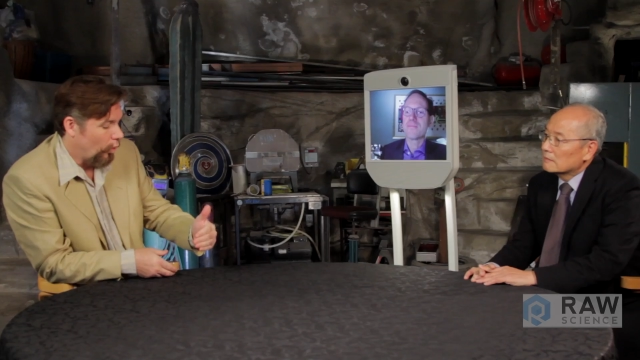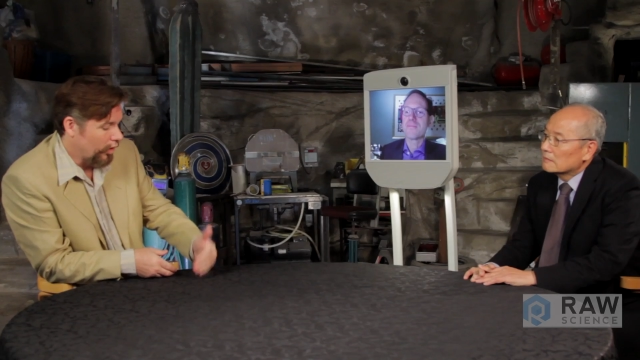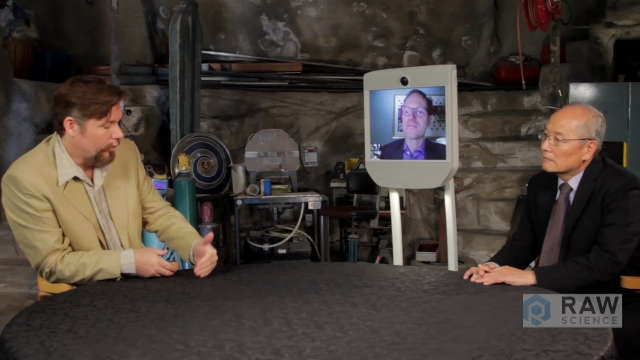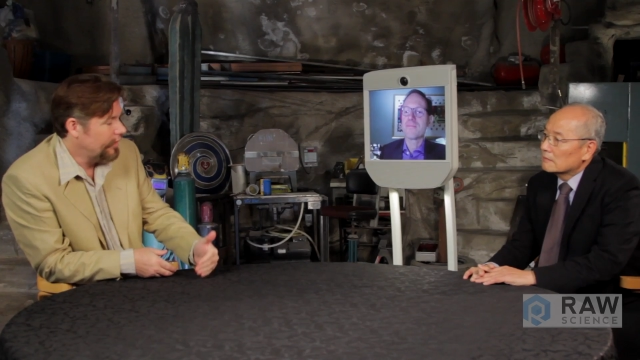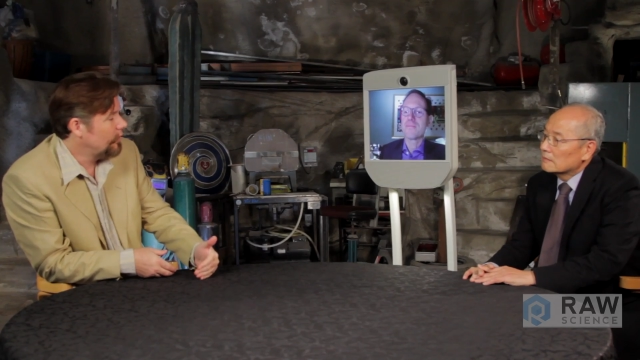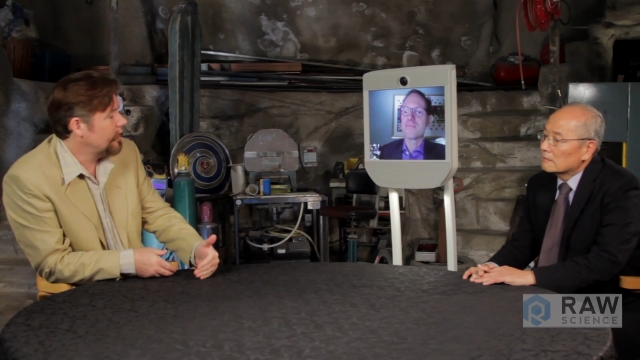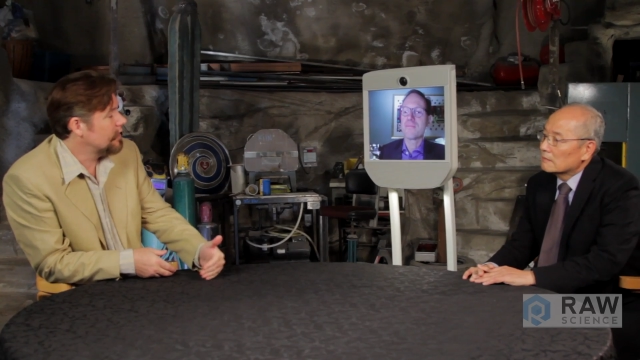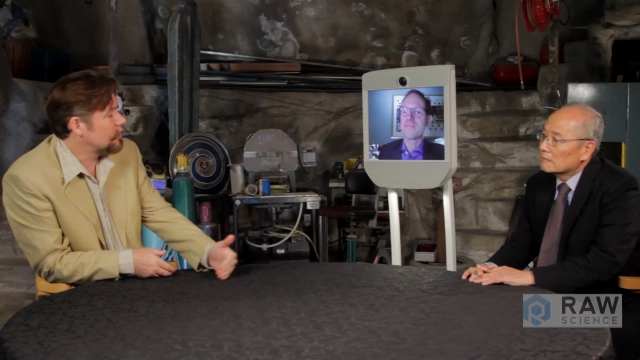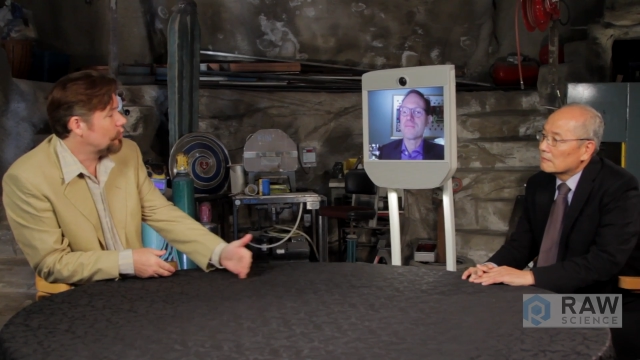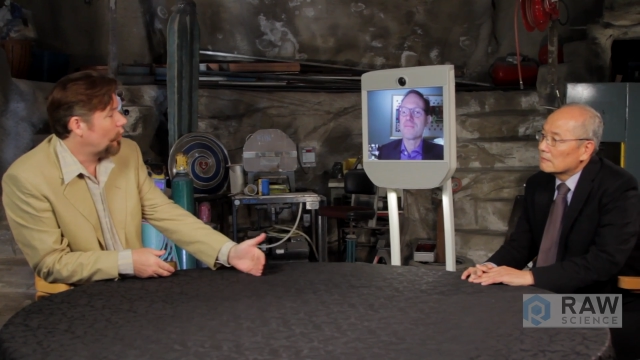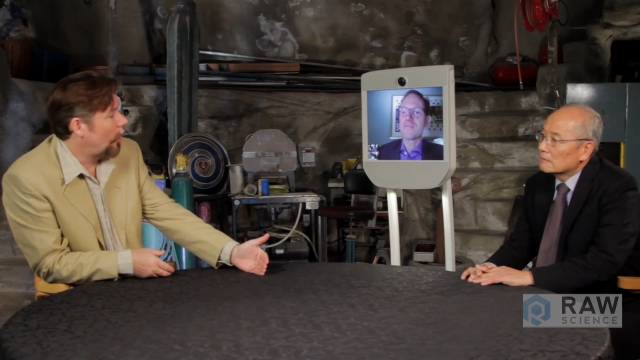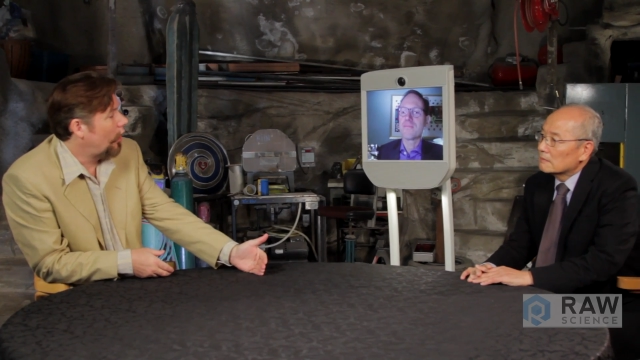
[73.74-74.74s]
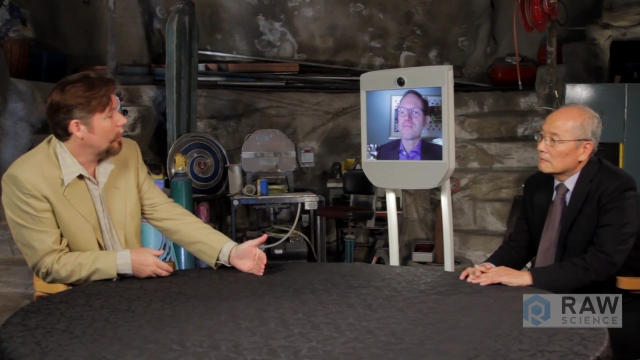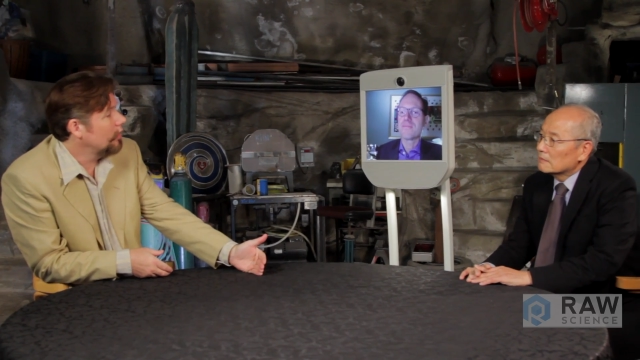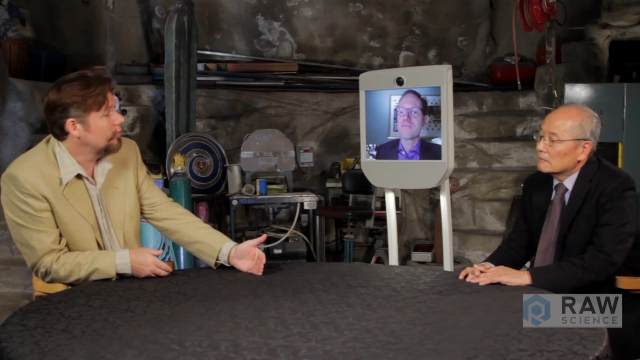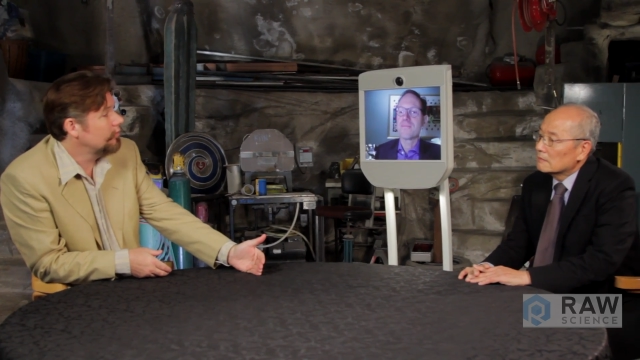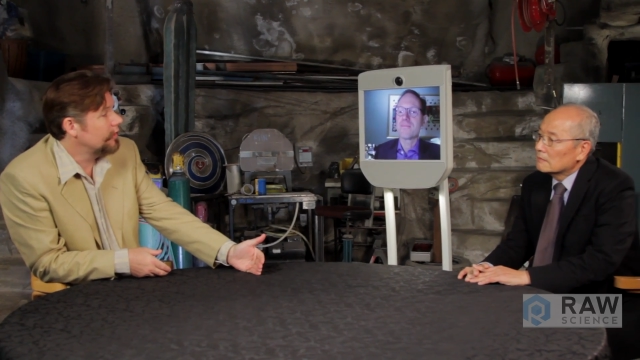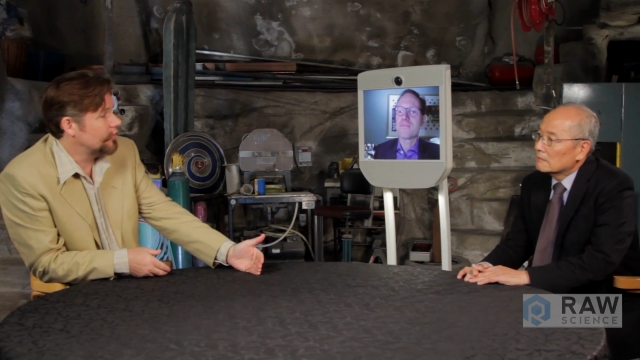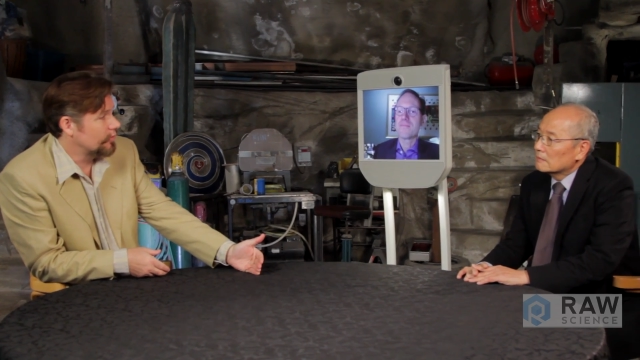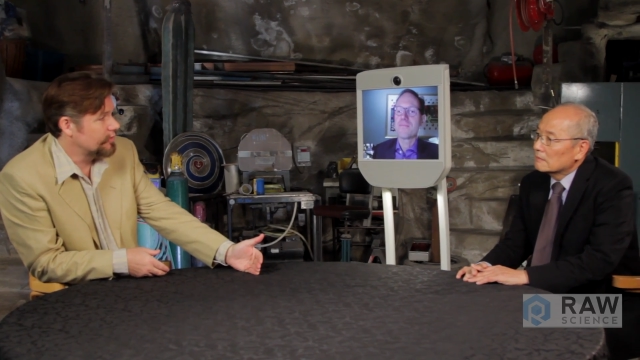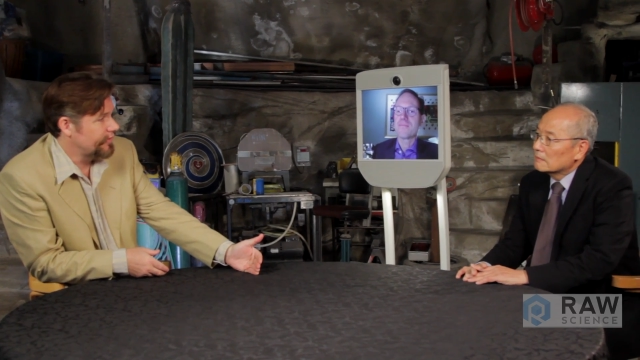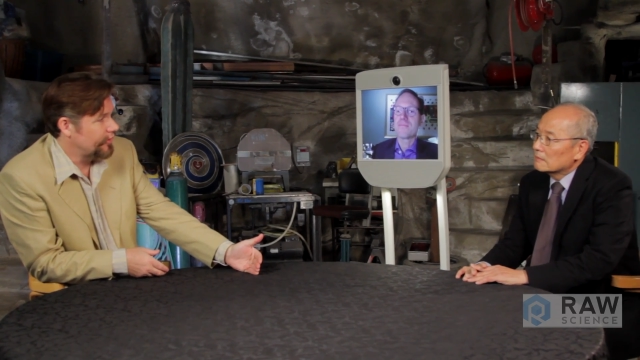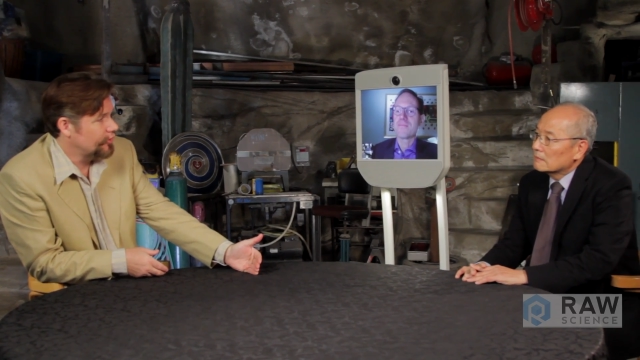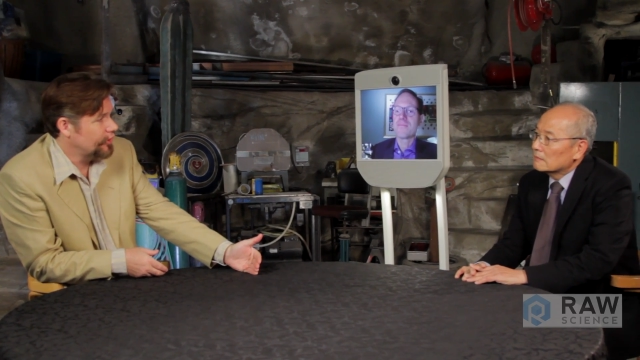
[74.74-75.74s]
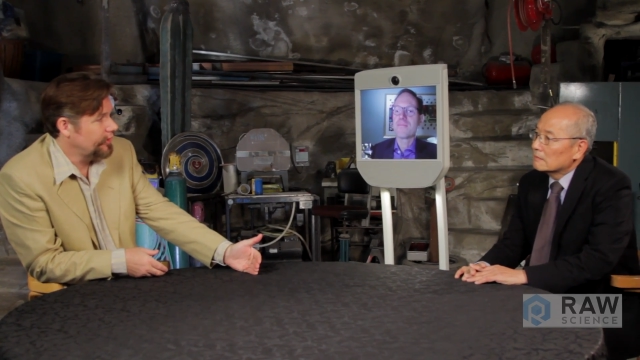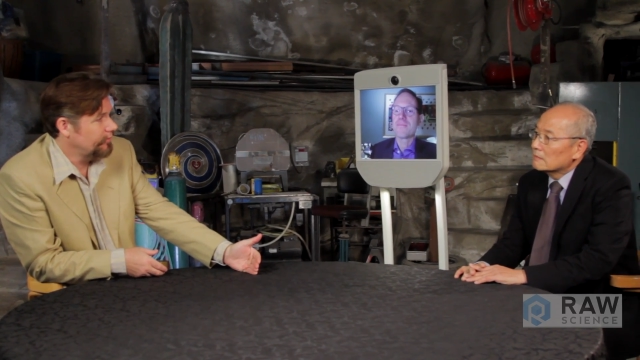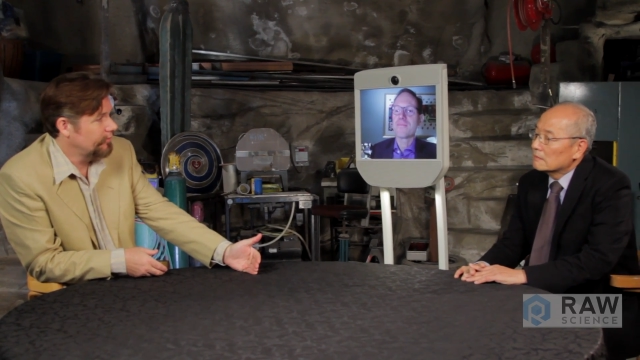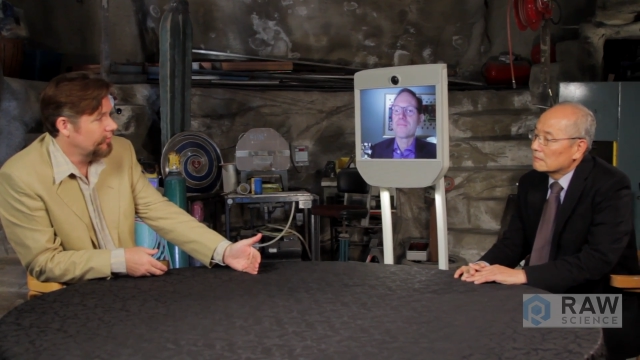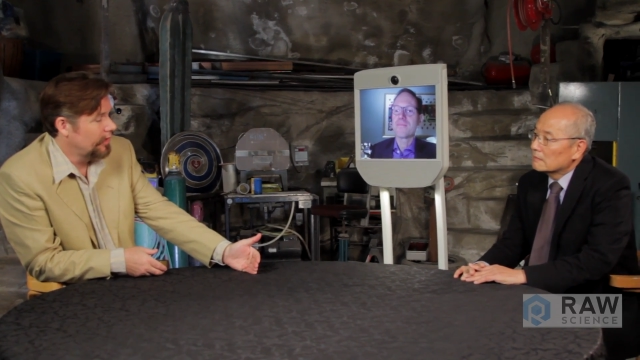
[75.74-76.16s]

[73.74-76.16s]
Speaker 1: What are we doing that's wrong in terms of energy?